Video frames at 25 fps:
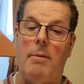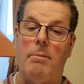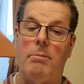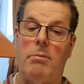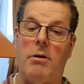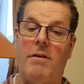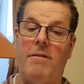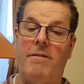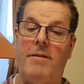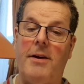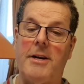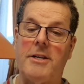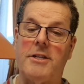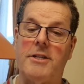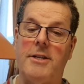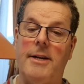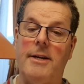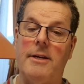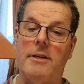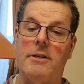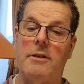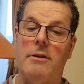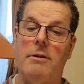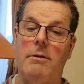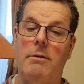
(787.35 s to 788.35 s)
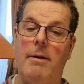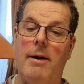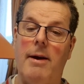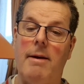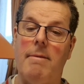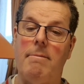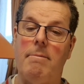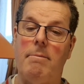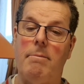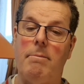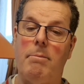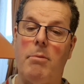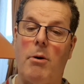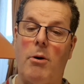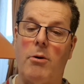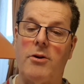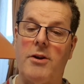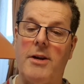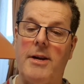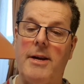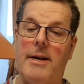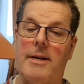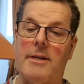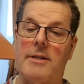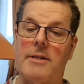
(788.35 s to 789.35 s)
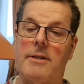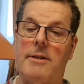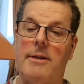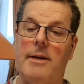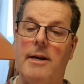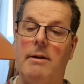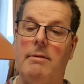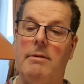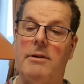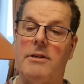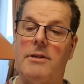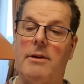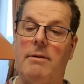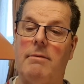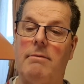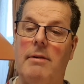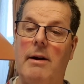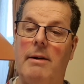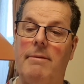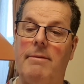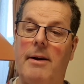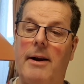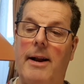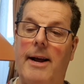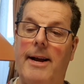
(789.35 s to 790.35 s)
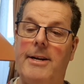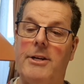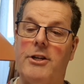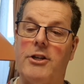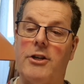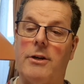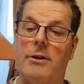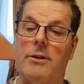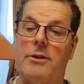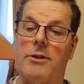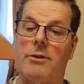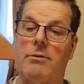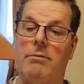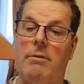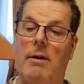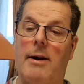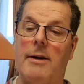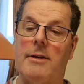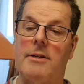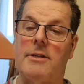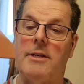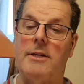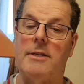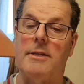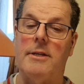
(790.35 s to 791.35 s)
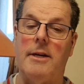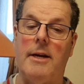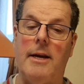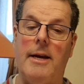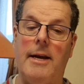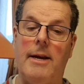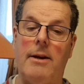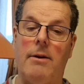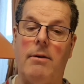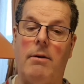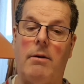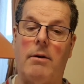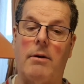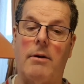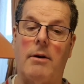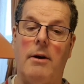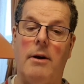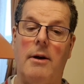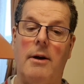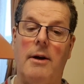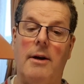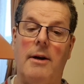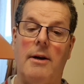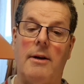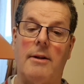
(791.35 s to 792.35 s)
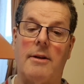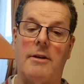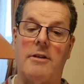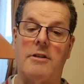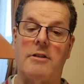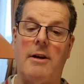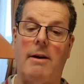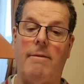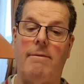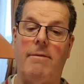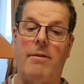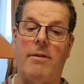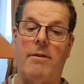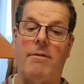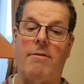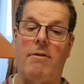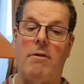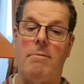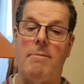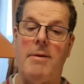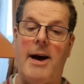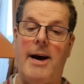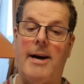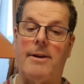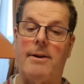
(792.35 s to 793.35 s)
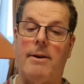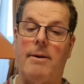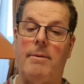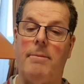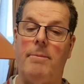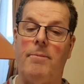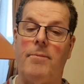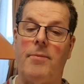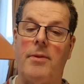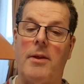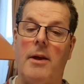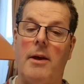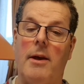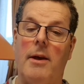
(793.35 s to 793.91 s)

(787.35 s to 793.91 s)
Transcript: professing to embody a series of revelations granted to Enoch, the seventh from Adam,